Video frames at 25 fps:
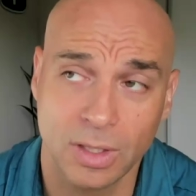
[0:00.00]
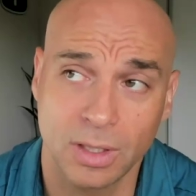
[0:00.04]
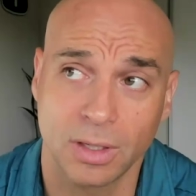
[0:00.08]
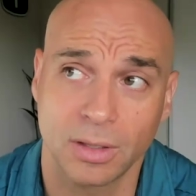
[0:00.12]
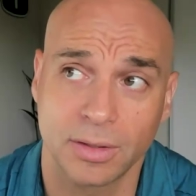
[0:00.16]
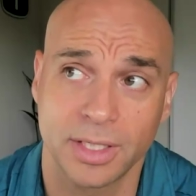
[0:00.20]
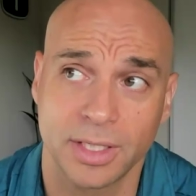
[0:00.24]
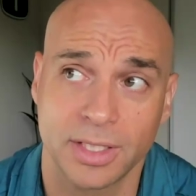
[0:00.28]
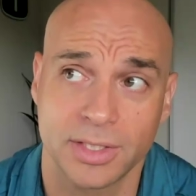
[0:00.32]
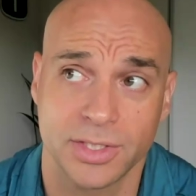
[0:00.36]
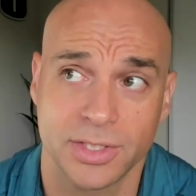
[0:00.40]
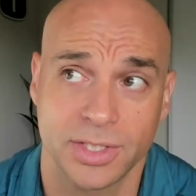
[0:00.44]

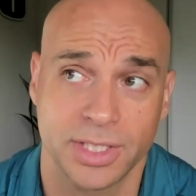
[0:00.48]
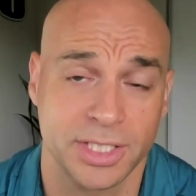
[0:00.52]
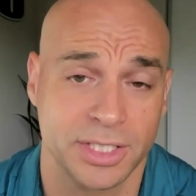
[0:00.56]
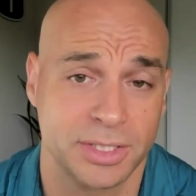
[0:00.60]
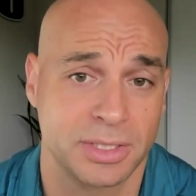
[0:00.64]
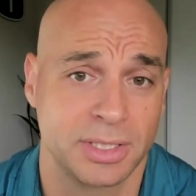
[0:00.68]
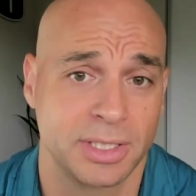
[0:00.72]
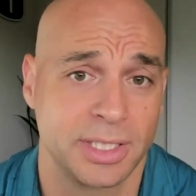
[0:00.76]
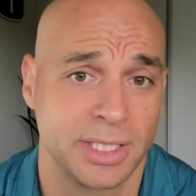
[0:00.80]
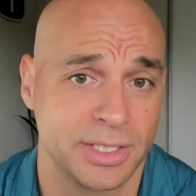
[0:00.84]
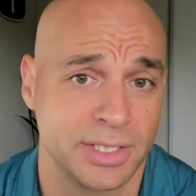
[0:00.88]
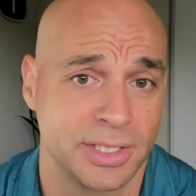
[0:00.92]

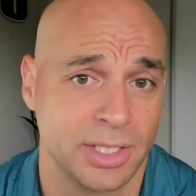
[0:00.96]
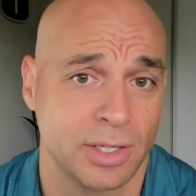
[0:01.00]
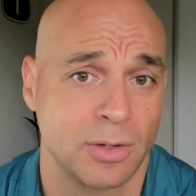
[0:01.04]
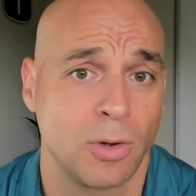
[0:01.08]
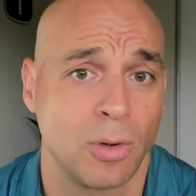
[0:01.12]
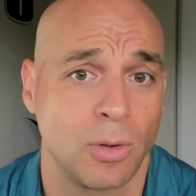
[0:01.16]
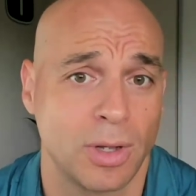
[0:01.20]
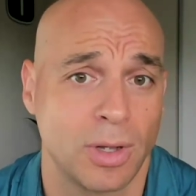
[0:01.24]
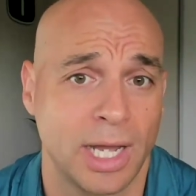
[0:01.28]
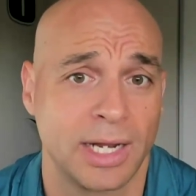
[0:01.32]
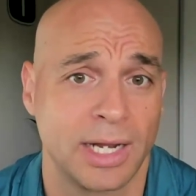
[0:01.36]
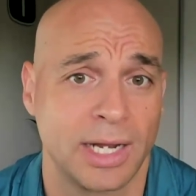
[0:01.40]
There's a
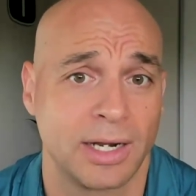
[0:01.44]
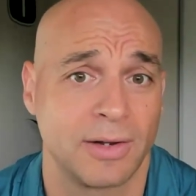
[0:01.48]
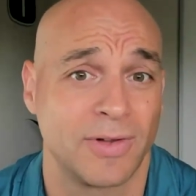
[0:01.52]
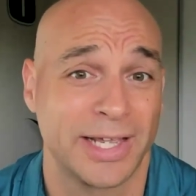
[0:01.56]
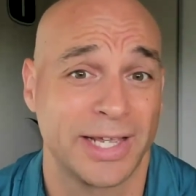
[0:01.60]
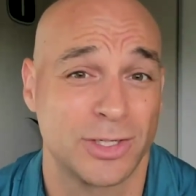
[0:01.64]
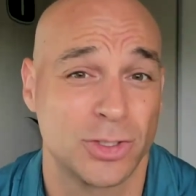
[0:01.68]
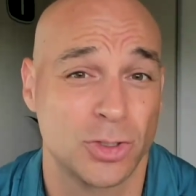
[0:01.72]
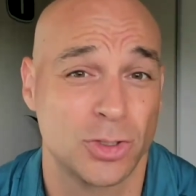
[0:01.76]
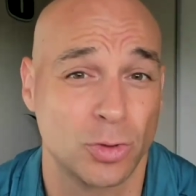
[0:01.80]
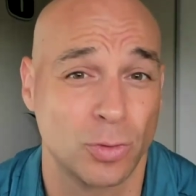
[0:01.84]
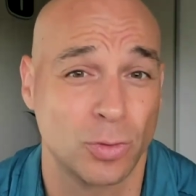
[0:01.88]
whole kind of
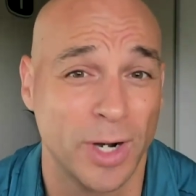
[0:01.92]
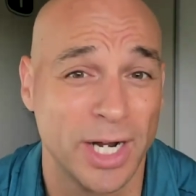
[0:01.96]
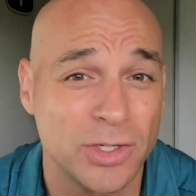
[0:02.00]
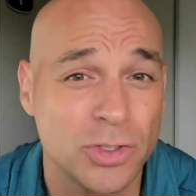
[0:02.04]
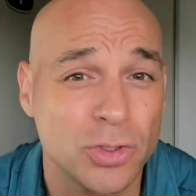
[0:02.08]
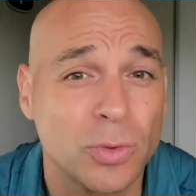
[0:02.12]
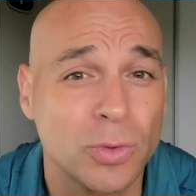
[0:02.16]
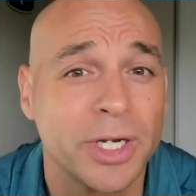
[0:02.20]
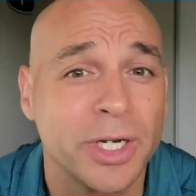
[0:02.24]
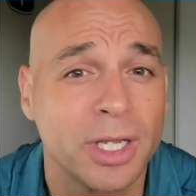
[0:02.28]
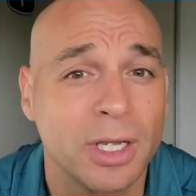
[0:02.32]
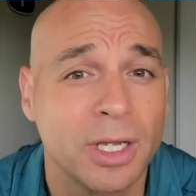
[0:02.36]
like
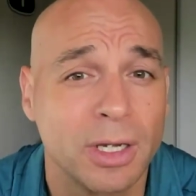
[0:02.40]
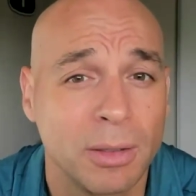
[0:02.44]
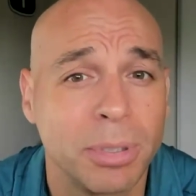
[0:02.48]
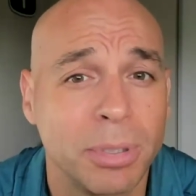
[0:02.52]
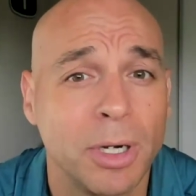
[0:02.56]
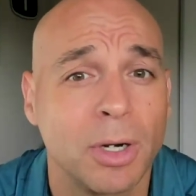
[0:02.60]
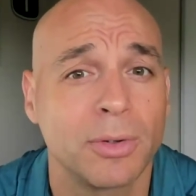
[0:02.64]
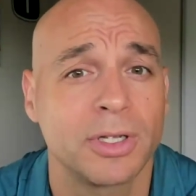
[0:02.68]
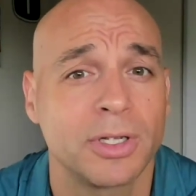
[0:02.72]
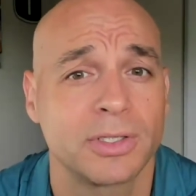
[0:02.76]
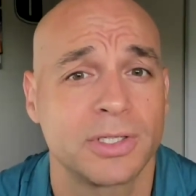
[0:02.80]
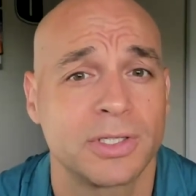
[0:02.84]
treasury
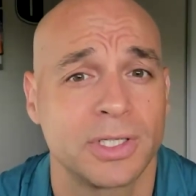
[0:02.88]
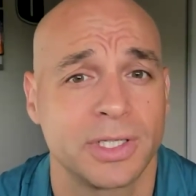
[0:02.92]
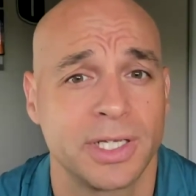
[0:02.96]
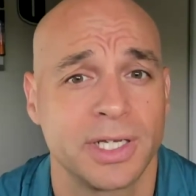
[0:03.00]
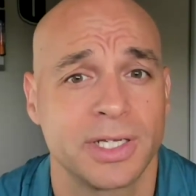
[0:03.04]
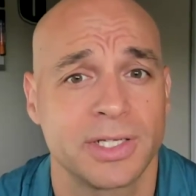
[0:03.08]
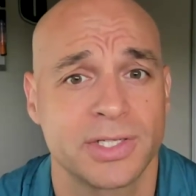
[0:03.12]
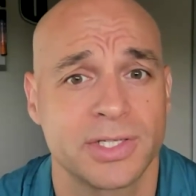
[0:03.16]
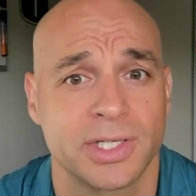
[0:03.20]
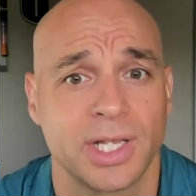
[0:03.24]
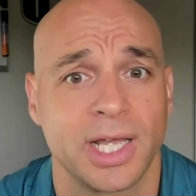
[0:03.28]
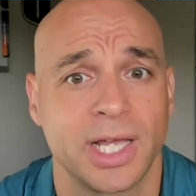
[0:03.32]
component to
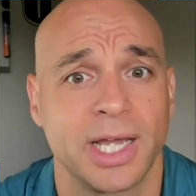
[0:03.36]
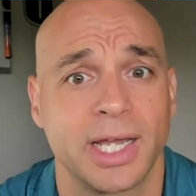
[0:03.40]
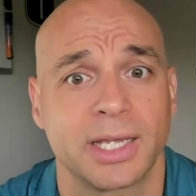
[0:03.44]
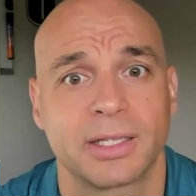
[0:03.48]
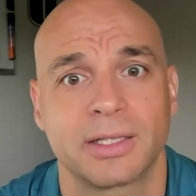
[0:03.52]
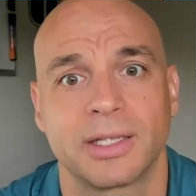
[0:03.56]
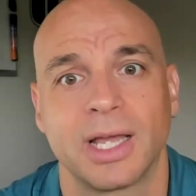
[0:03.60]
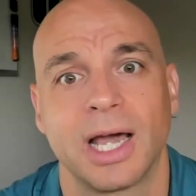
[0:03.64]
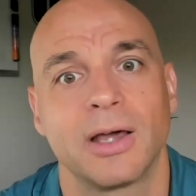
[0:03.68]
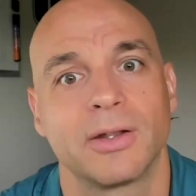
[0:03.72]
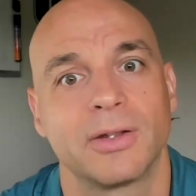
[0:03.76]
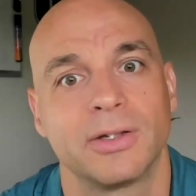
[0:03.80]
this,
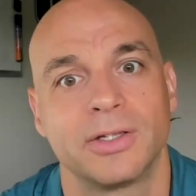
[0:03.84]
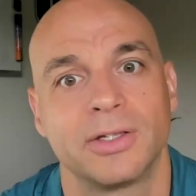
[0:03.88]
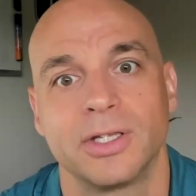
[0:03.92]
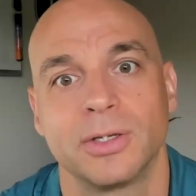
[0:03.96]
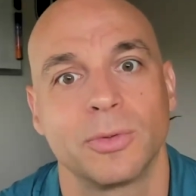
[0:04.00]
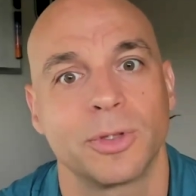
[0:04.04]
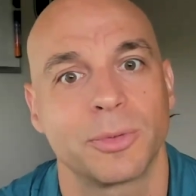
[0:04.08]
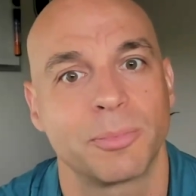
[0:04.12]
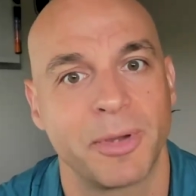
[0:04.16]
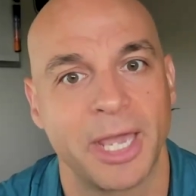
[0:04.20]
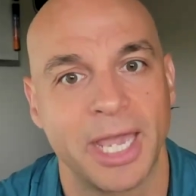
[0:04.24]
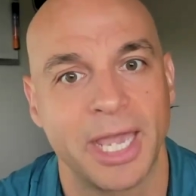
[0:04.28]
like how to
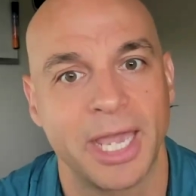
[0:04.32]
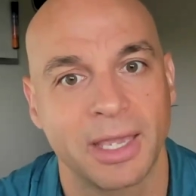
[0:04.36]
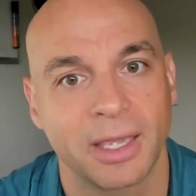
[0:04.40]
deal with